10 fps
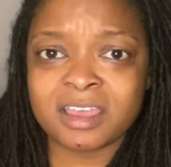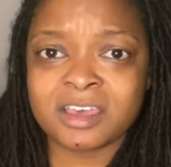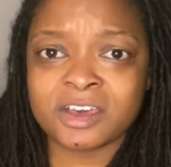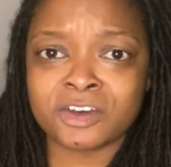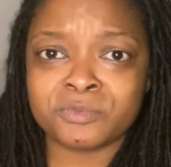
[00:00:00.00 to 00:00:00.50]

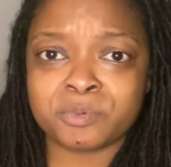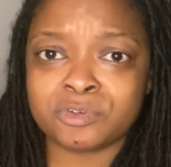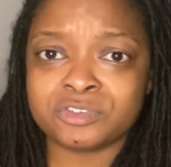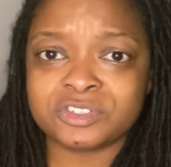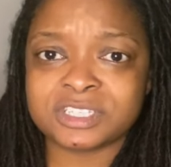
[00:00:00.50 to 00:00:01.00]
of
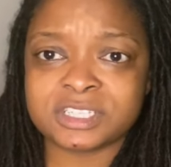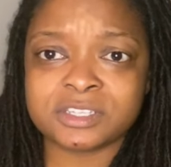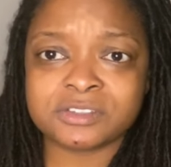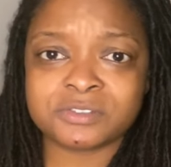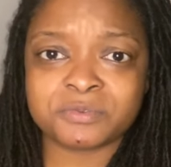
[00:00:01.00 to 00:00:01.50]
pruners and
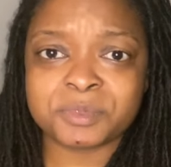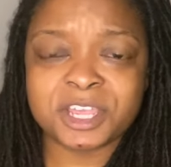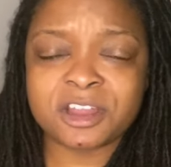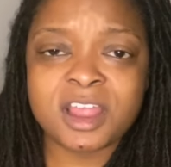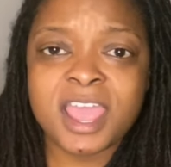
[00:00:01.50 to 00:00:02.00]
scissors from
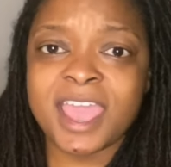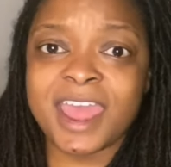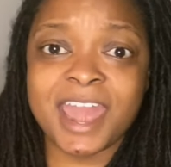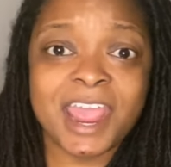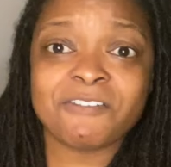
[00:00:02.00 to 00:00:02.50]
there,
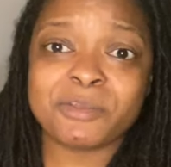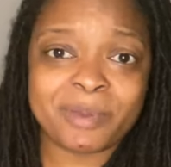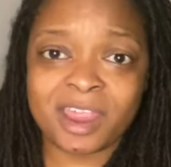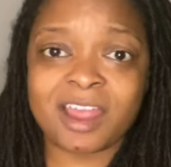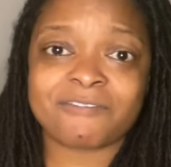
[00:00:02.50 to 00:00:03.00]
and every
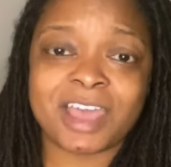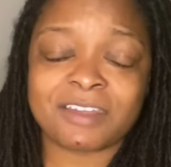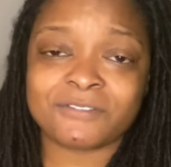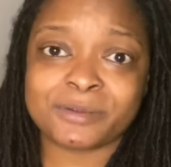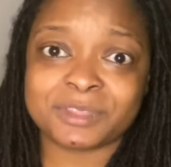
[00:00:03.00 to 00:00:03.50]
pair I've
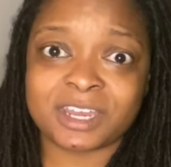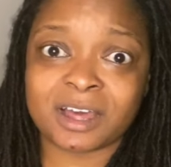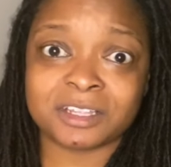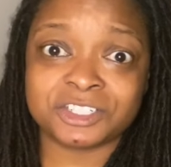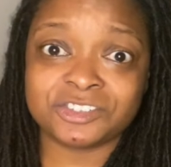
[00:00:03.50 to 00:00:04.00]
gotten from the
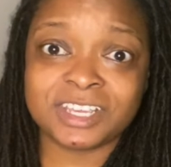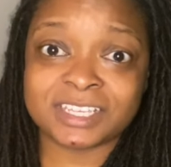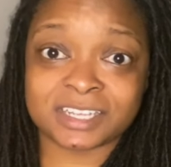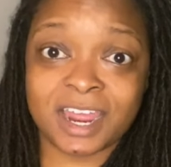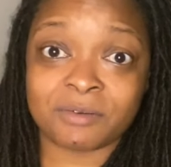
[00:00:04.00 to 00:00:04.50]
Dollar Tree
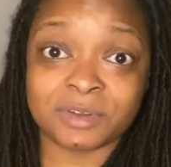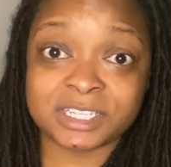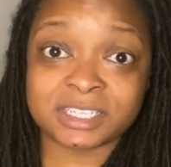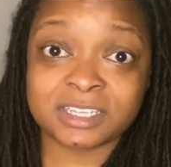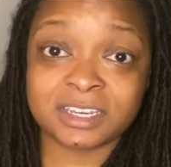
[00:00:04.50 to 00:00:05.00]
has not
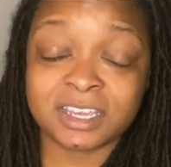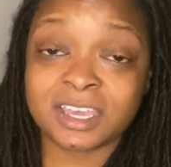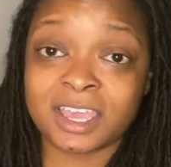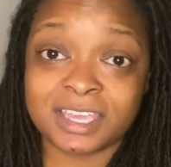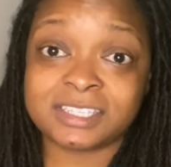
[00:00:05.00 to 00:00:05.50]
rusted
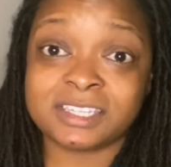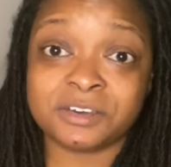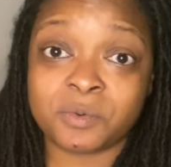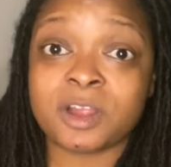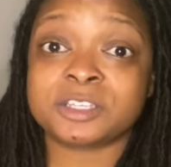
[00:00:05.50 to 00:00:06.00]
and
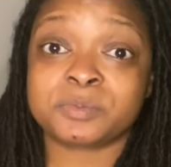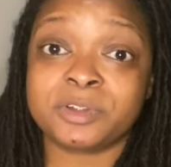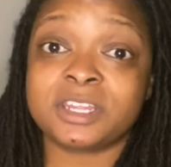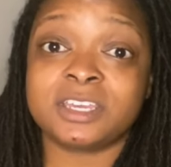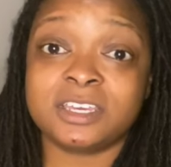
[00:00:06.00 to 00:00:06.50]
still works
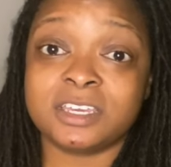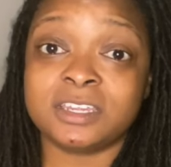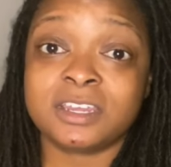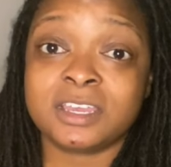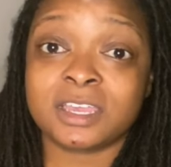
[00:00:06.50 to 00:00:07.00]
pretty good
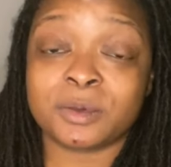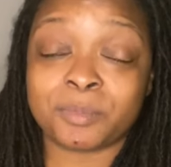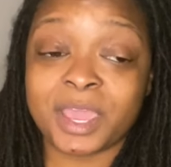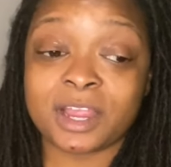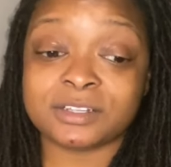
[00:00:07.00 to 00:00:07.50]

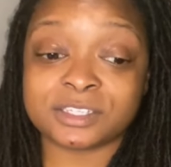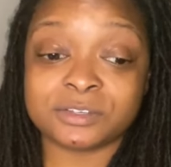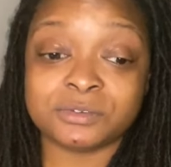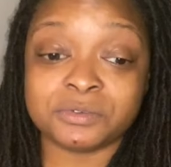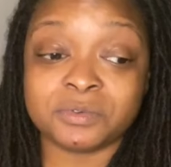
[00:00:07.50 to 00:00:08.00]
compared
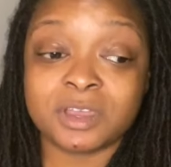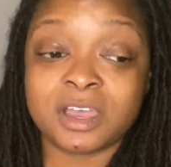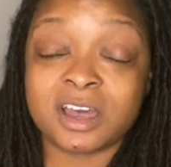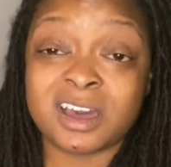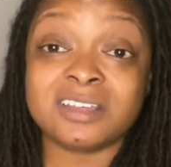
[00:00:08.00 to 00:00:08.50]
to
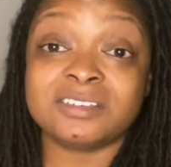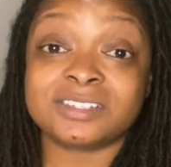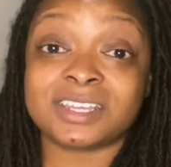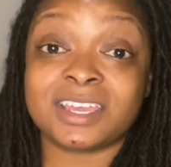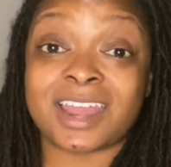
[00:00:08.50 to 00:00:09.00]
others
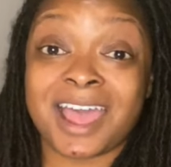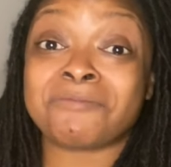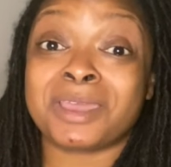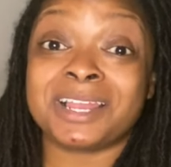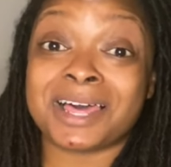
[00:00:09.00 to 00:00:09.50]
that I
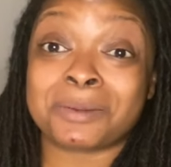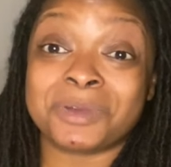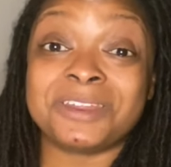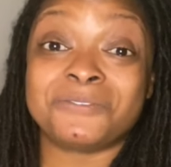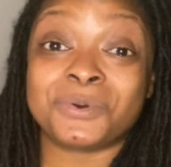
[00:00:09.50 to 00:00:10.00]
paid a lot of
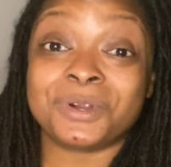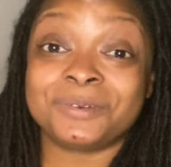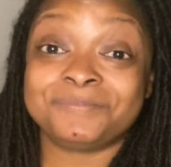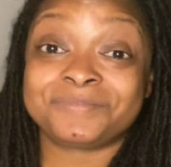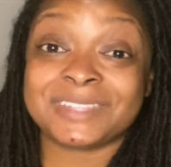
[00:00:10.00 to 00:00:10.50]
money for,
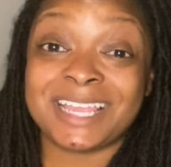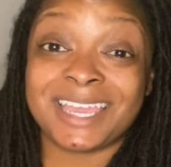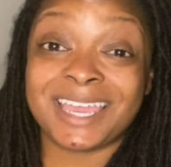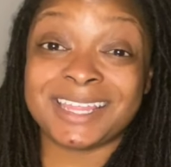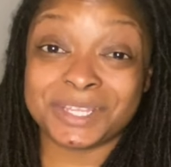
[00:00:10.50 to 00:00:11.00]

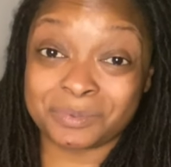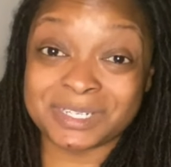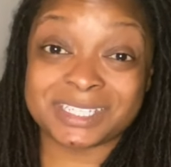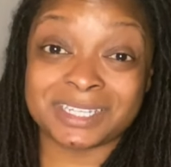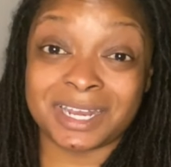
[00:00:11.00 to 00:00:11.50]
and they're
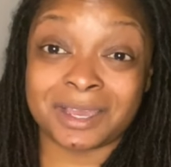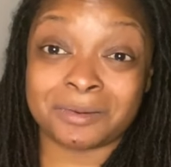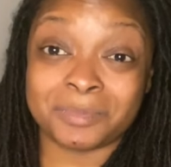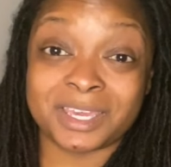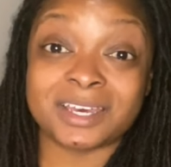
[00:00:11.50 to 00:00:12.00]
rusty now
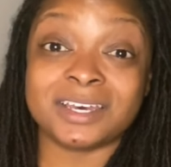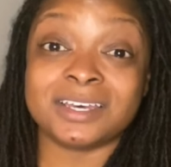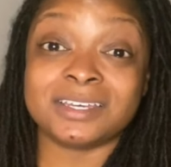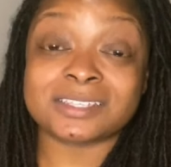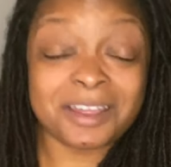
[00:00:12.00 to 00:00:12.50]

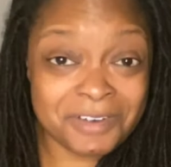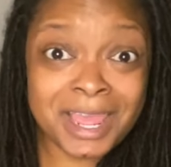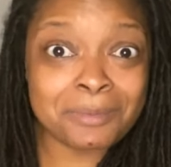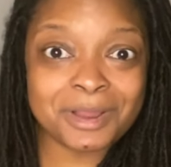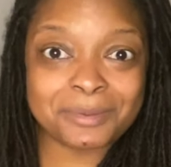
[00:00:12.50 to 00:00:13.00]
because I
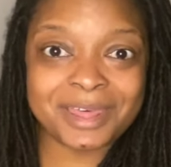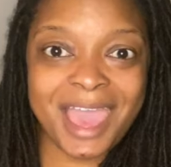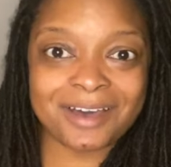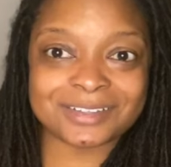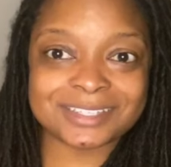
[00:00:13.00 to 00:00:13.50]
forgot to bring them in the
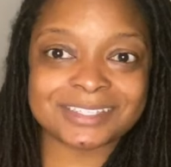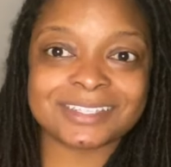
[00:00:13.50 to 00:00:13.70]
house.